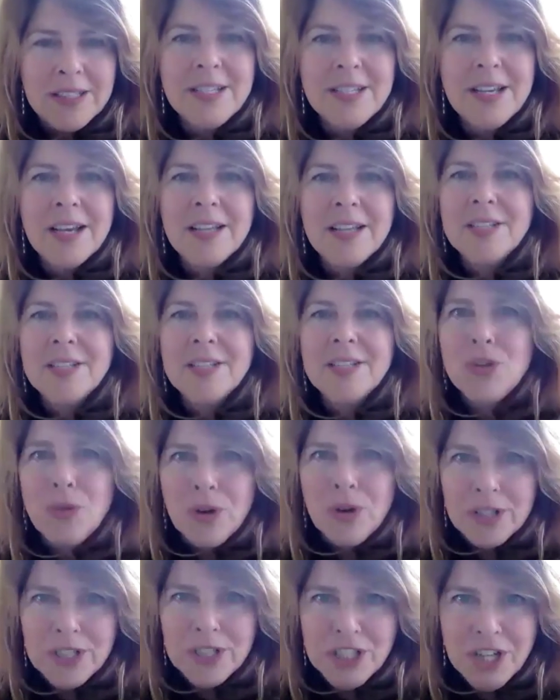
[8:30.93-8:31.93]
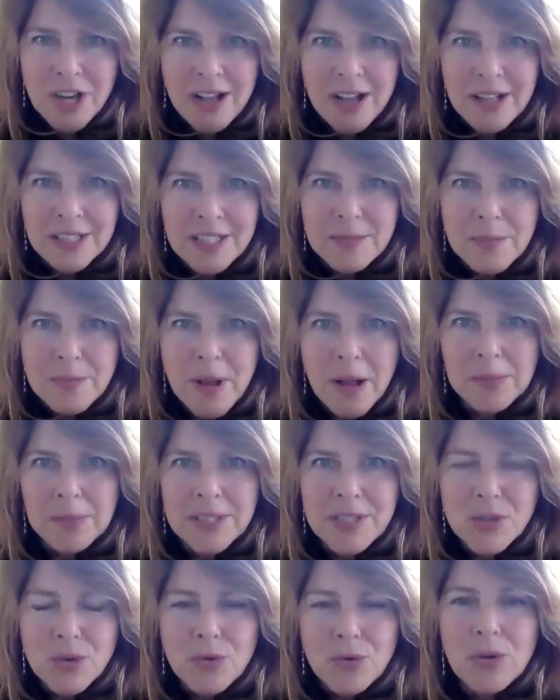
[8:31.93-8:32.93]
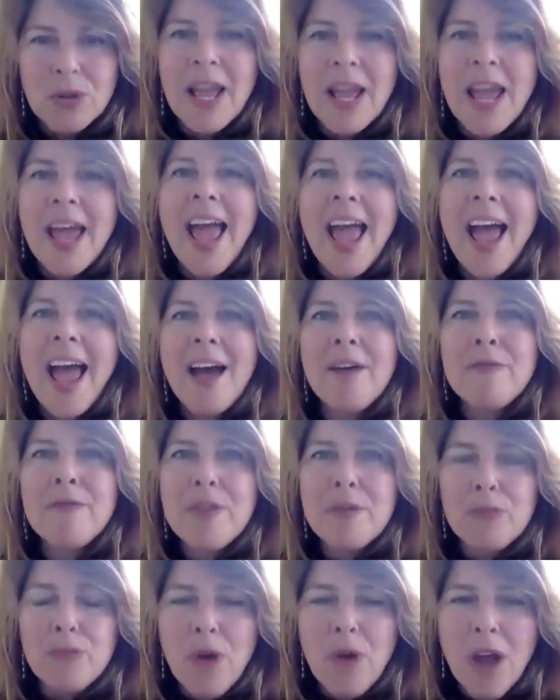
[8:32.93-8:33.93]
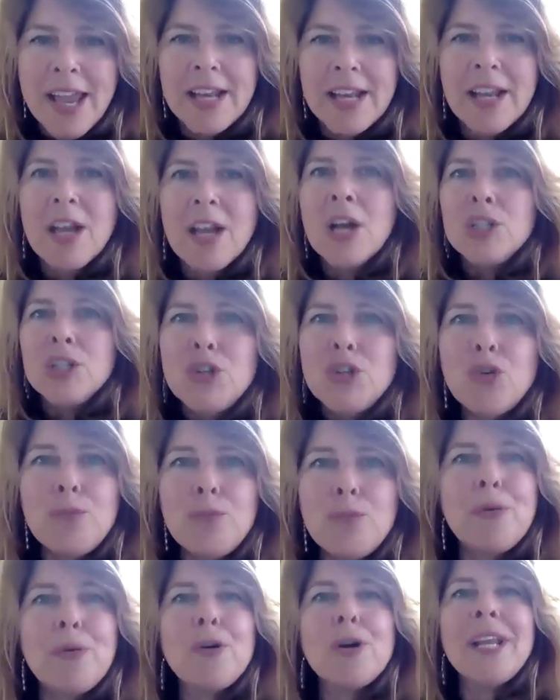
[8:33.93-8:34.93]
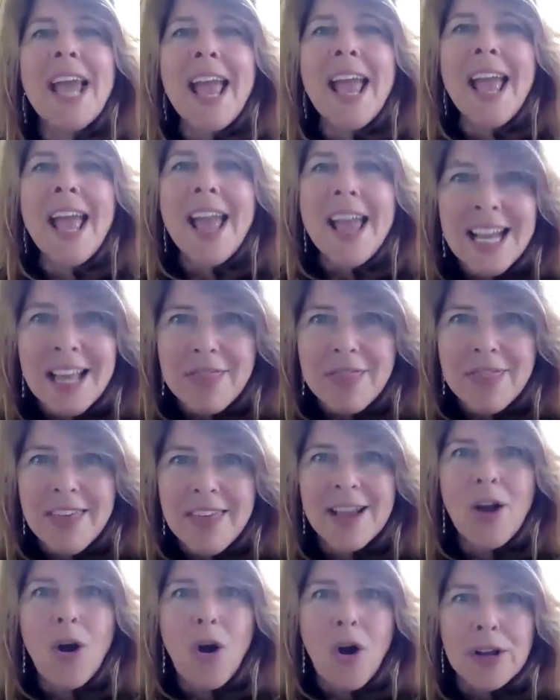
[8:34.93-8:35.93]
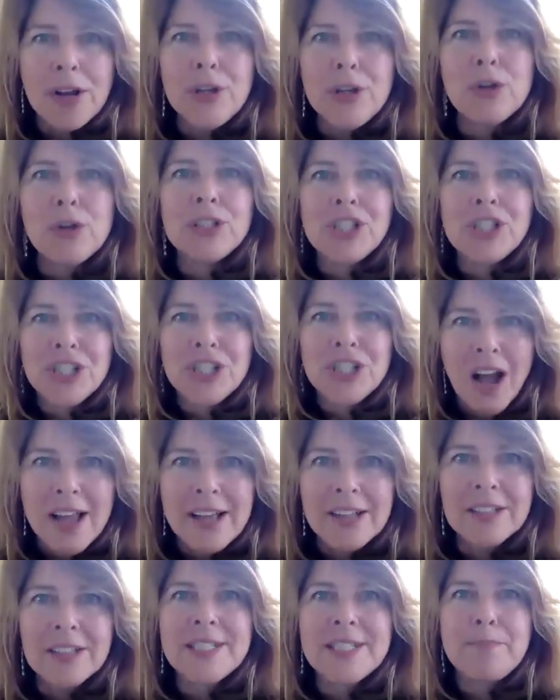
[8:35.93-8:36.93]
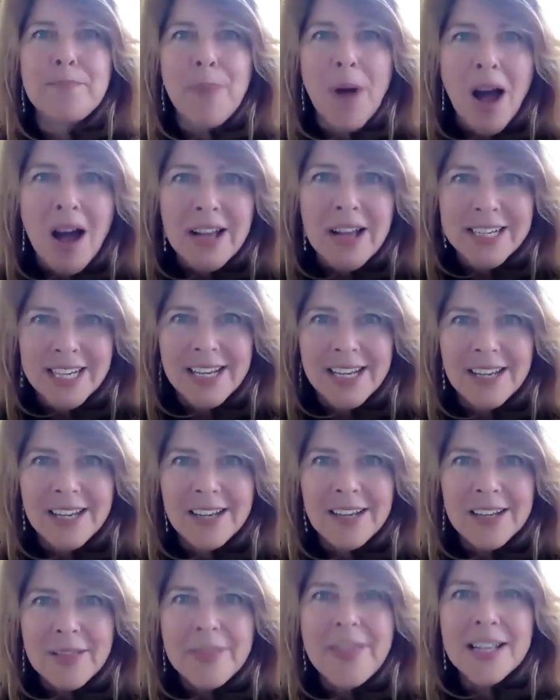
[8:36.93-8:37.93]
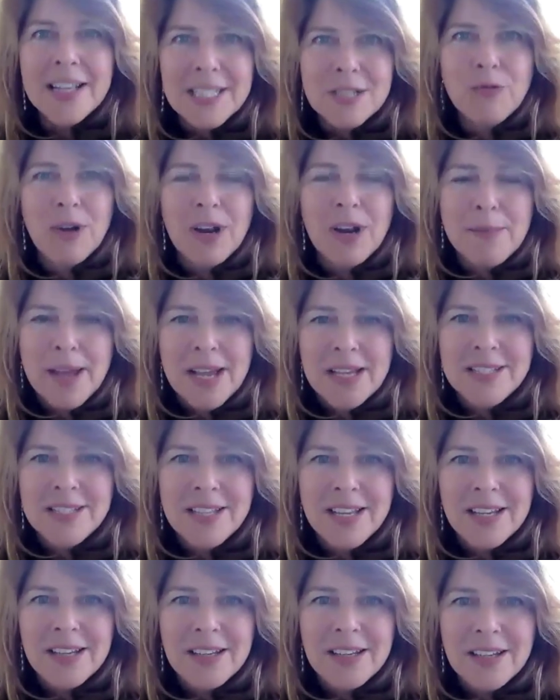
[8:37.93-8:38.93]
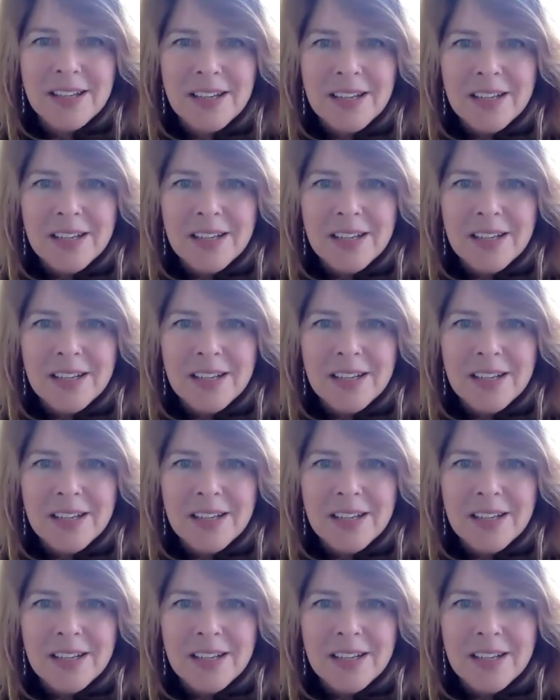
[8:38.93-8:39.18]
does your child's public school have the right to put anything on your child's body? That's what I'm asking.